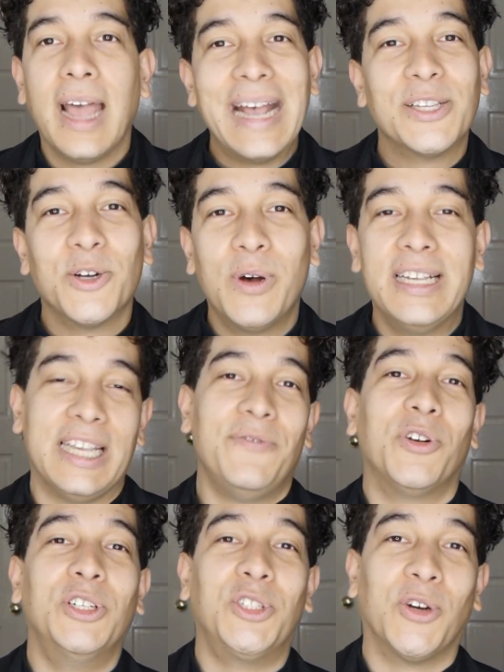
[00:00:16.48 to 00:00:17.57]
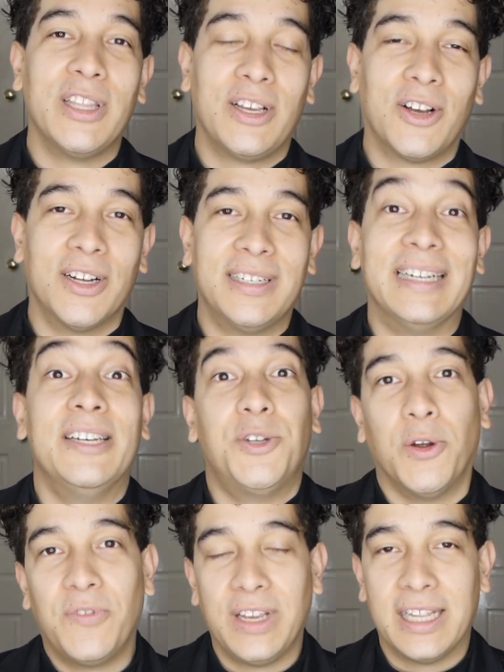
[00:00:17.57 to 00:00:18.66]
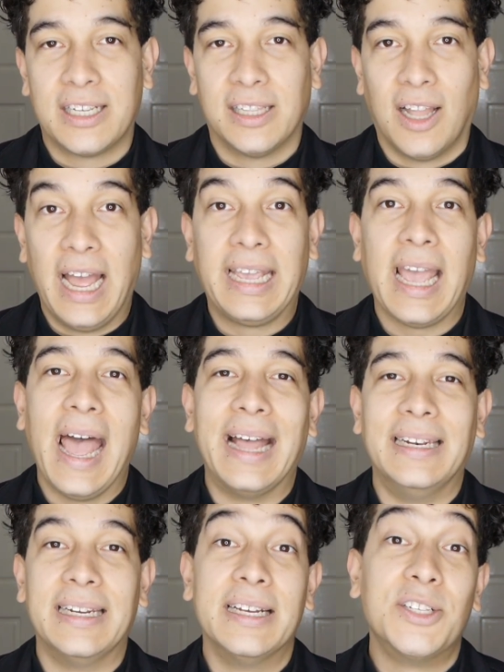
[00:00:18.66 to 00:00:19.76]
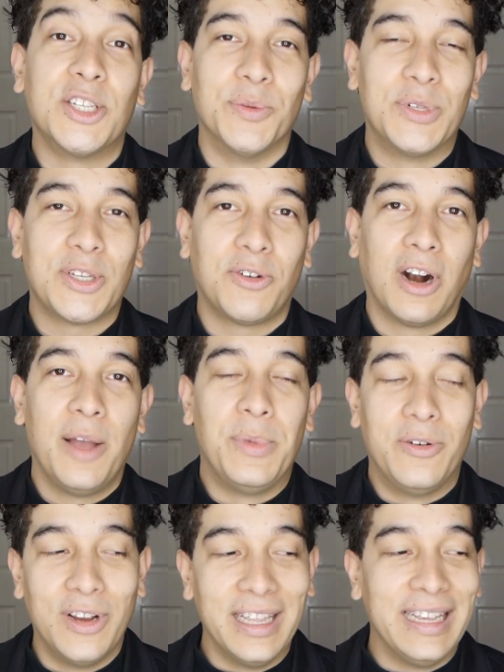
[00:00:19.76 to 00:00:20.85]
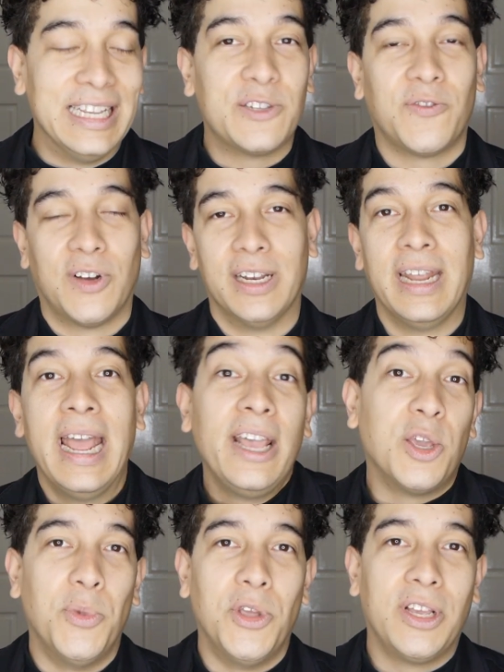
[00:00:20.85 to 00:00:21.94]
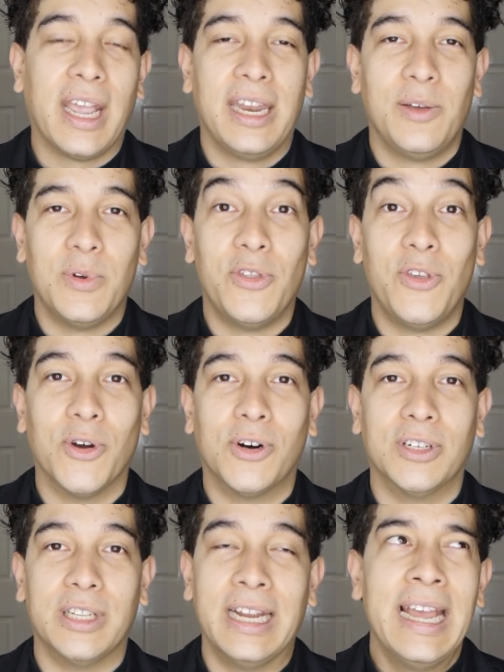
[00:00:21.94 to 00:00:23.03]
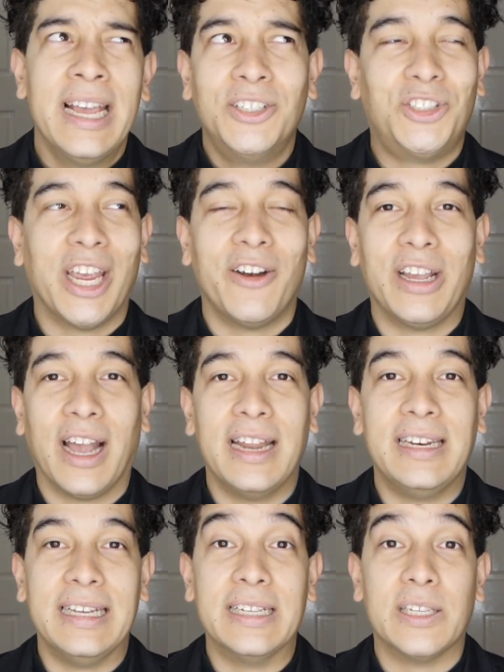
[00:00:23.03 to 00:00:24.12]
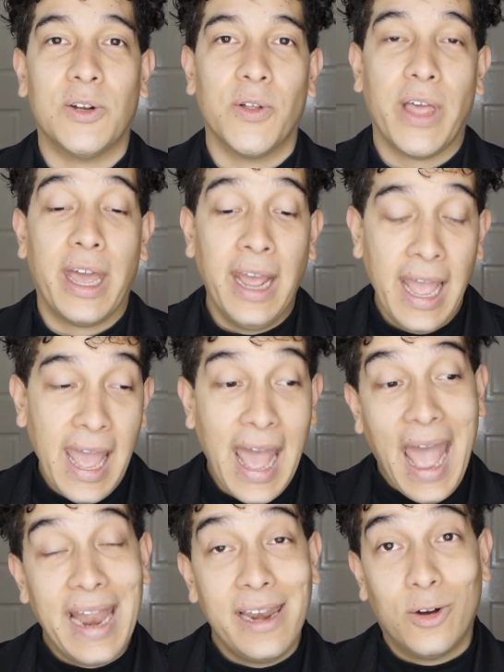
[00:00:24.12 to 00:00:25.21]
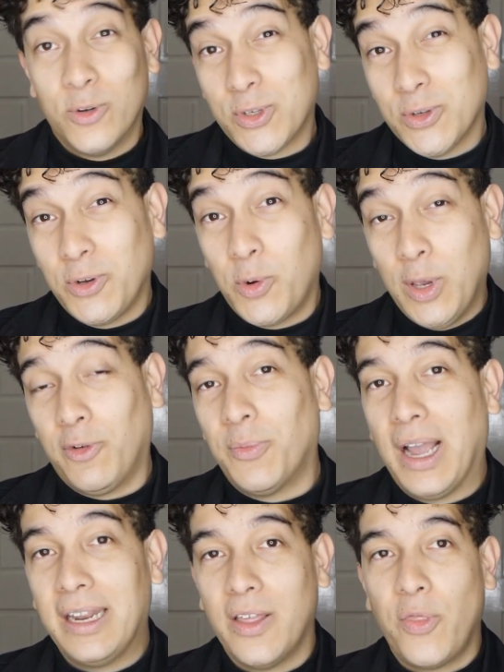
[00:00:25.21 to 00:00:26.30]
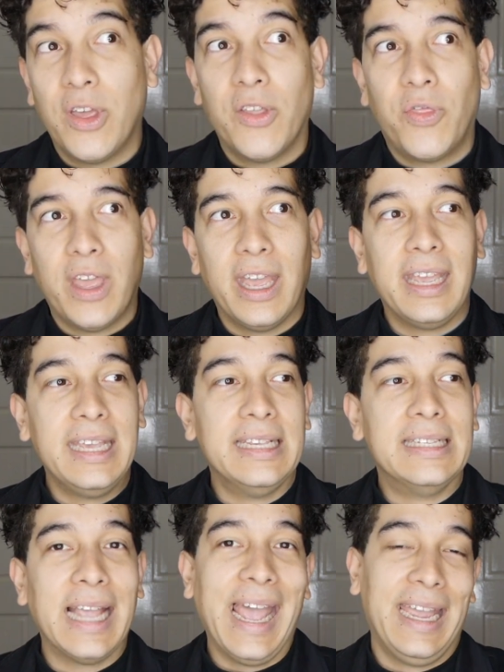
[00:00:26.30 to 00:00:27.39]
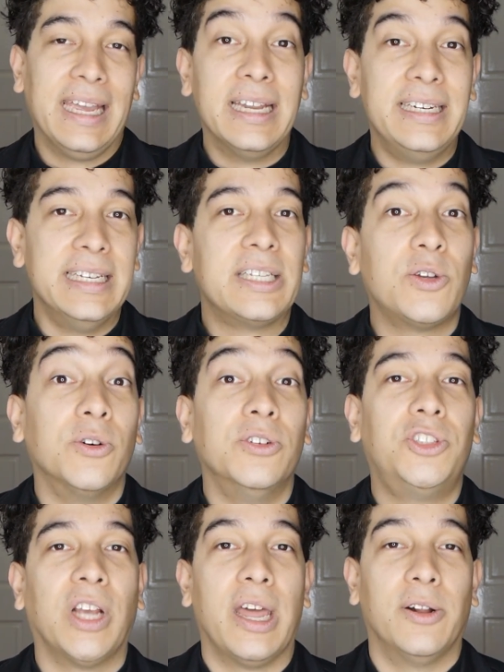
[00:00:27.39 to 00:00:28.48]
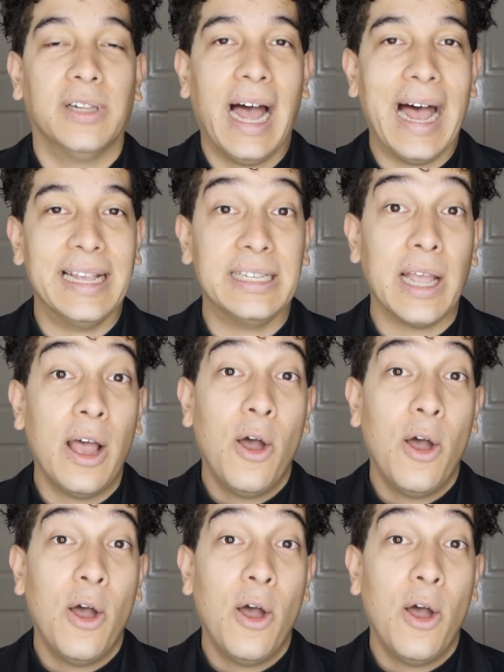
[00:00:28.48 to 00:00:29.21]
As always, if you're enjoying the content, don't forget to like and subscribe. It really is fun communicating with y'all and sharing ideas and all that. And also, quick reminder that there is a Discord channel as